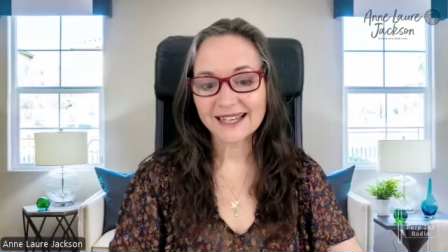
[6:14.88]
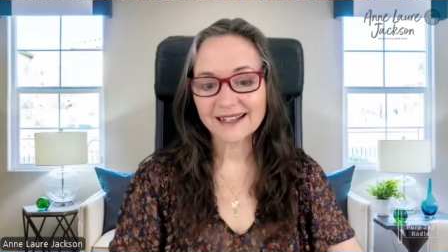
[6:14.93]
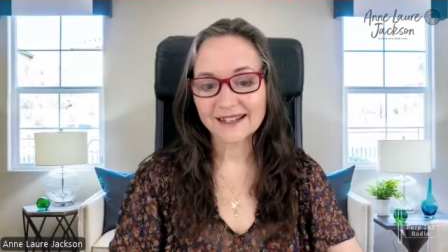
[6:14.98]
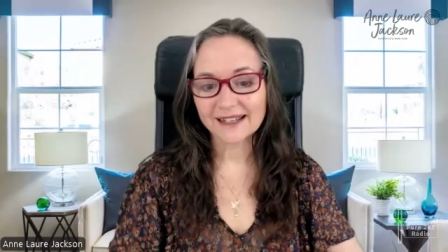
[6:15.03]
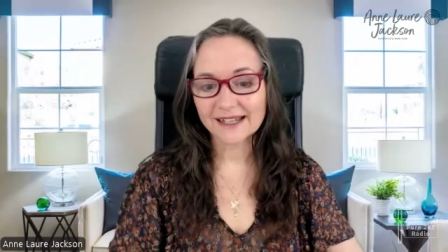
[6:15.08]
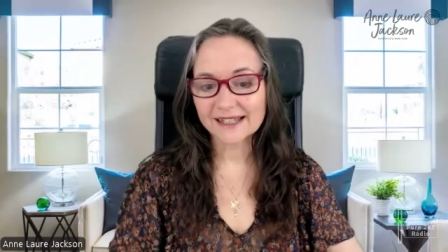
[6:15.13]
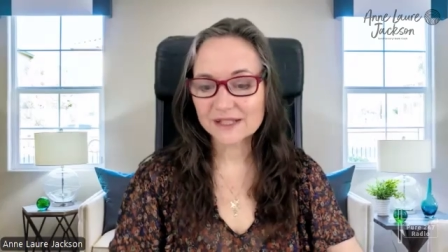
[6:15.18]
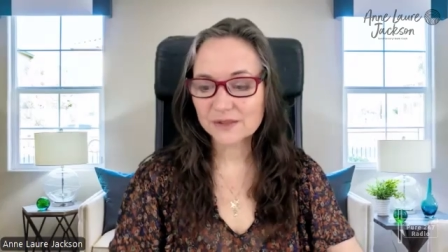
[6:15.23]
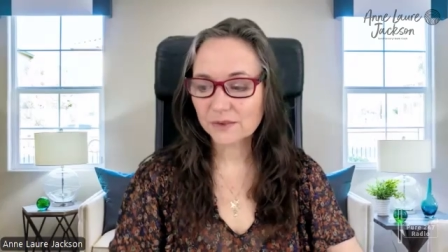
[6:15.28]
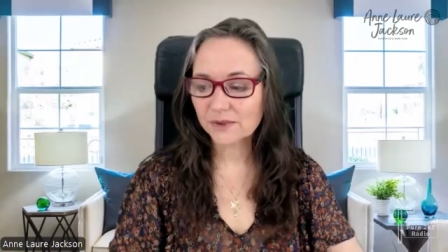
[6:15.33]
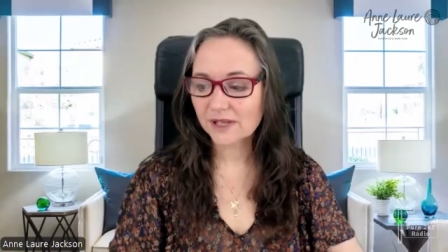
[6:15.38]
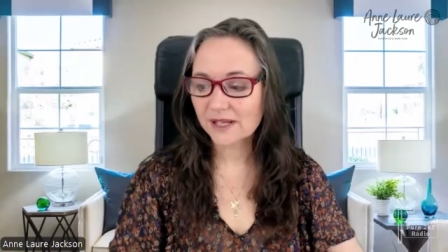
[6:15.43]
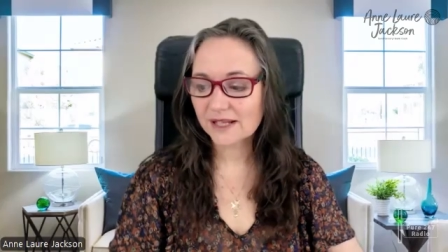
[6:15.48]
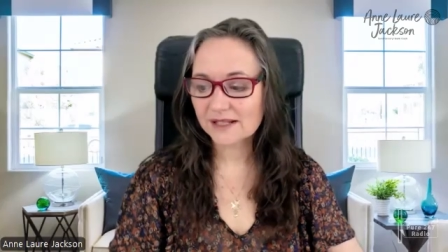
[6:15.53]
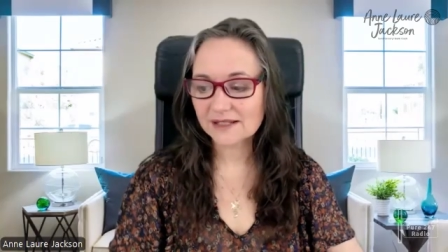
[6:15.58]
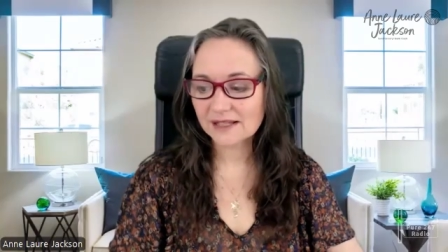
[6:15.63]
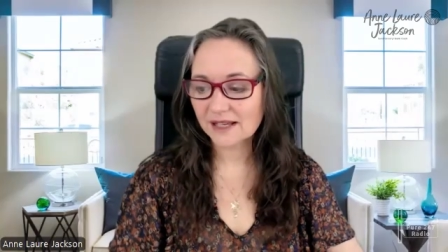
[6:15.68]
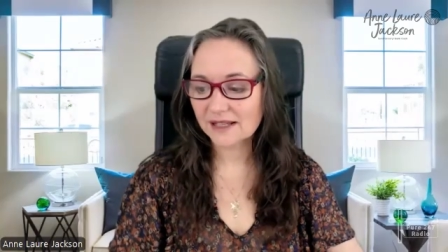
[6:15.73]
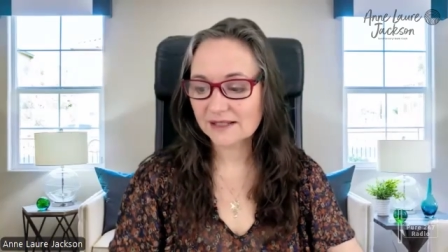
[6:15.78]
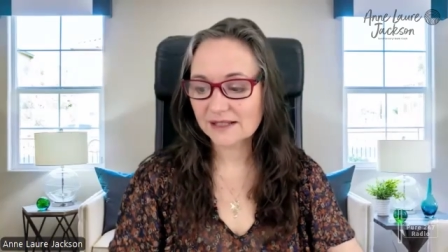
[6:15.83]

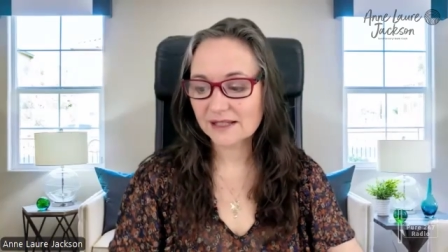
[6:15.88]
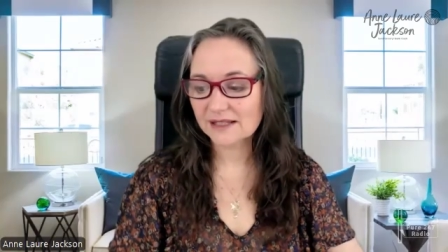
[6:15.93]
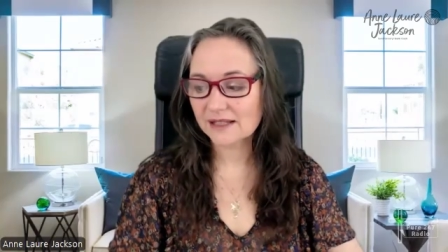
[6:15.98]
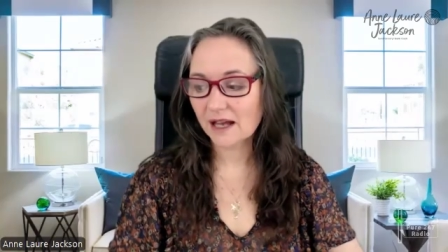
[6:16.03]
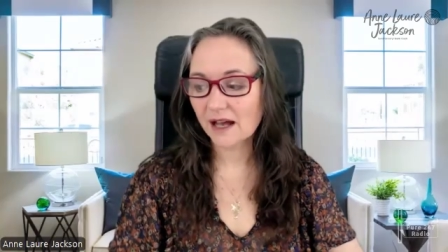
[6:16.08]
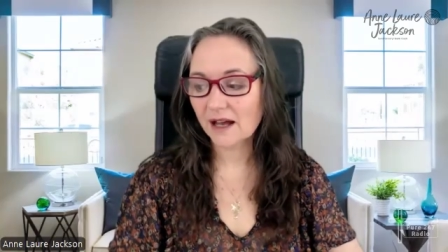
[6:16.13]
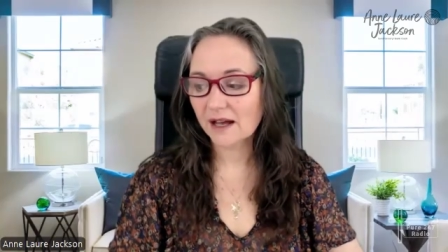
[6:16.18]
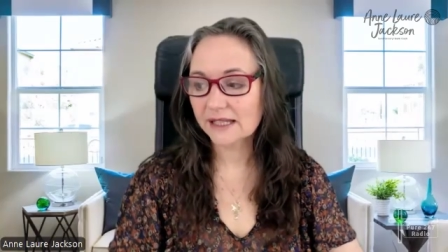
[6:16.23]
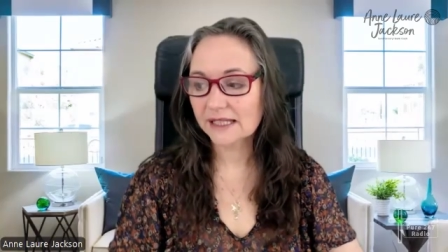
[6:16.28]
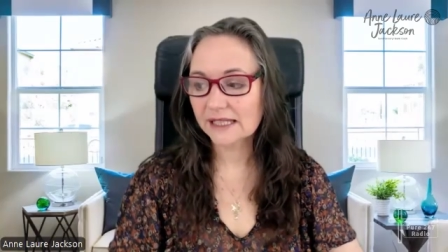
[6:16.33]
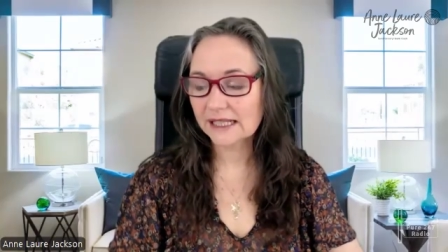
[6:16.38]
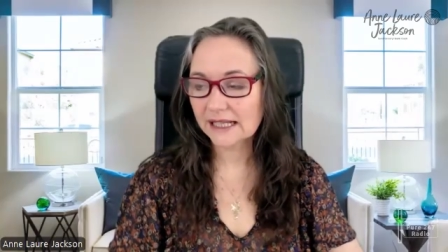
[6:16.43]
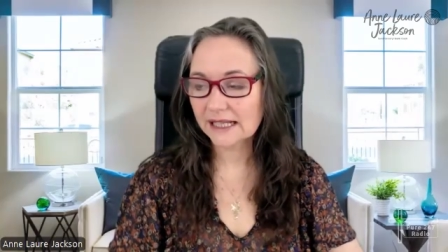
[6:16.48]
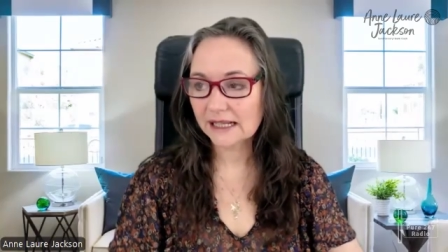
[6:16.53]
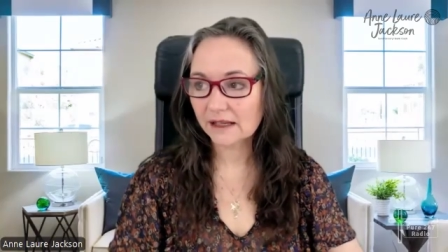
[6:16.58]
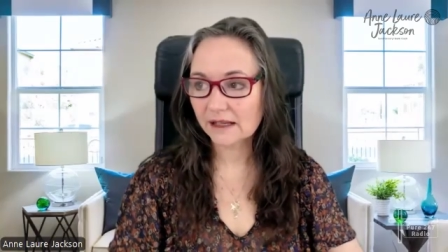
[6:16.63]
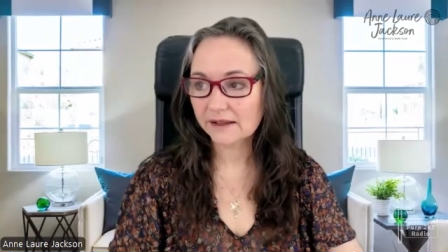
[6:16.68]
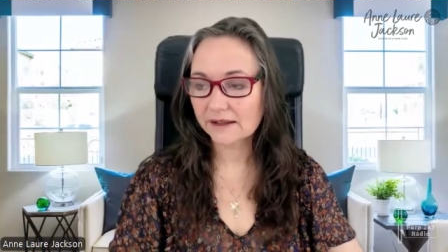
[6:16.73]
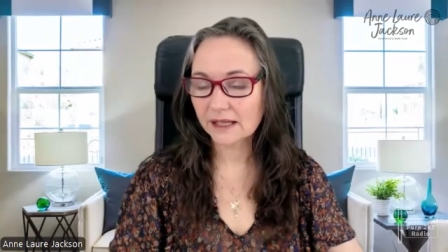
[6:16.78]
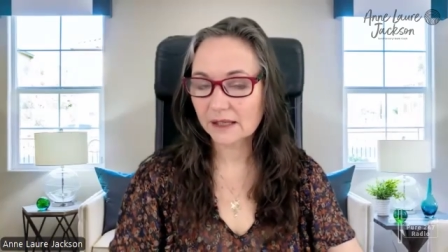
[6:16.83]
it's a tiny
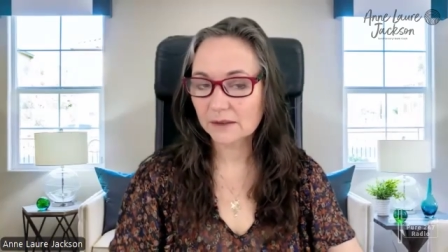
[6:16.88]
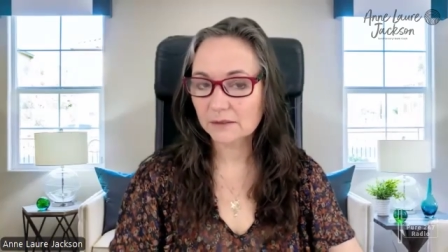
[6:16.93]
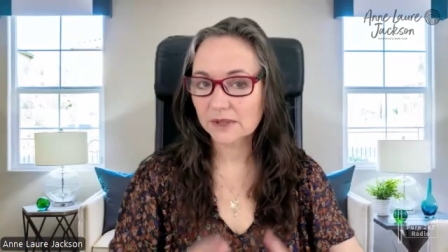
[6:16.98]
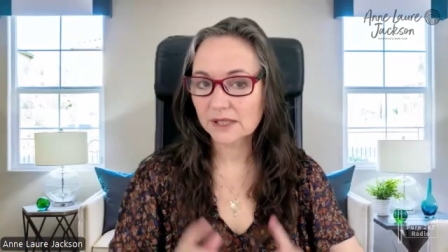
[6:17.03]
little thing,